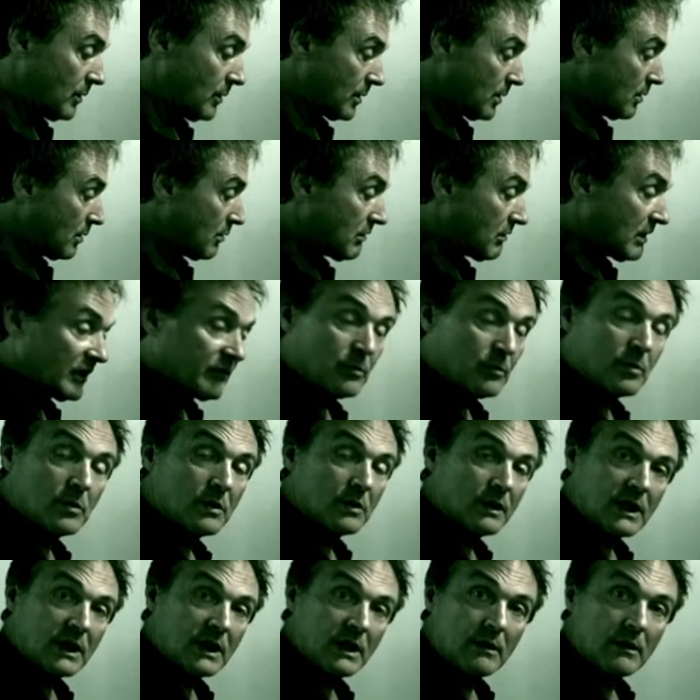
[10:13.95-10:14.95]
want to arrive, we want
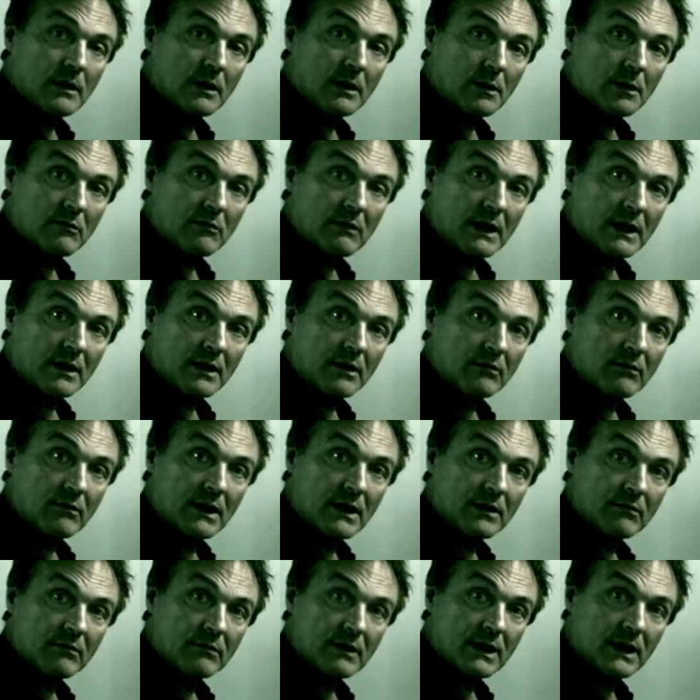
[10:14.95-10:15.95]
to keep going round and
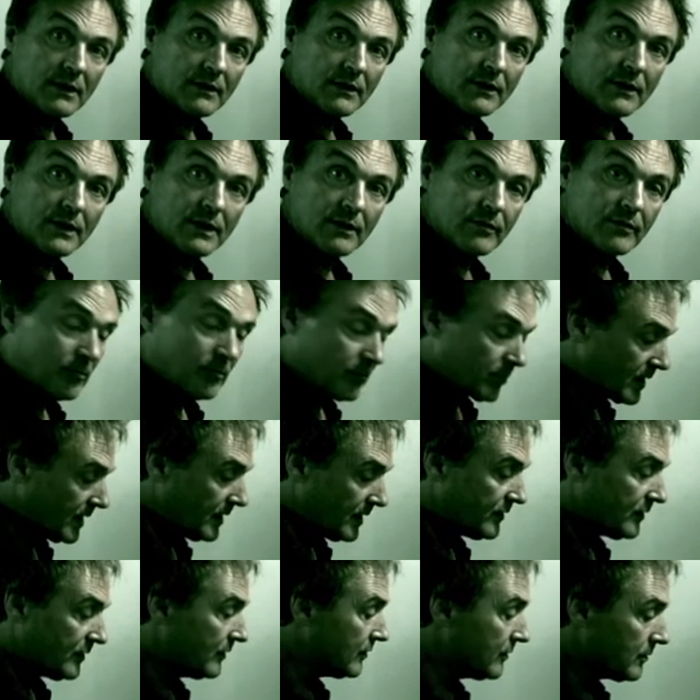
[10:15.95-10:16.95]
round and round in different
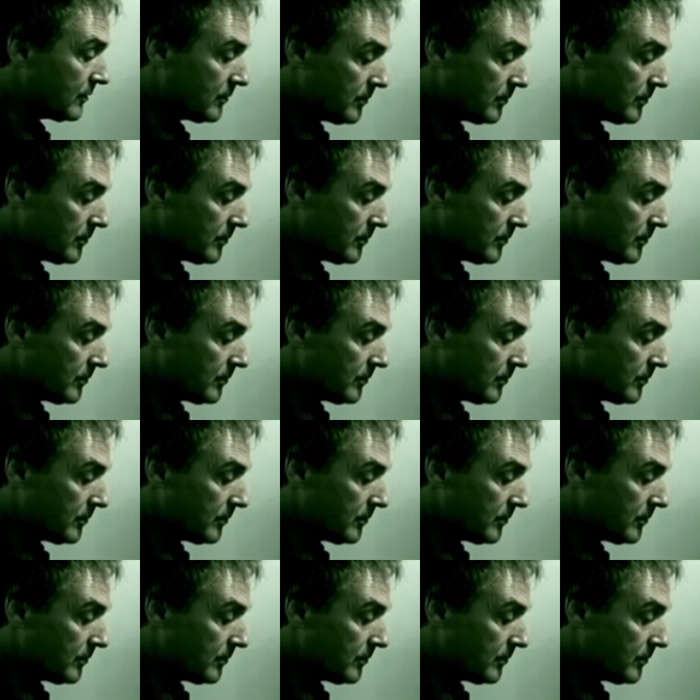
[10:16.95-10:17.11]
places.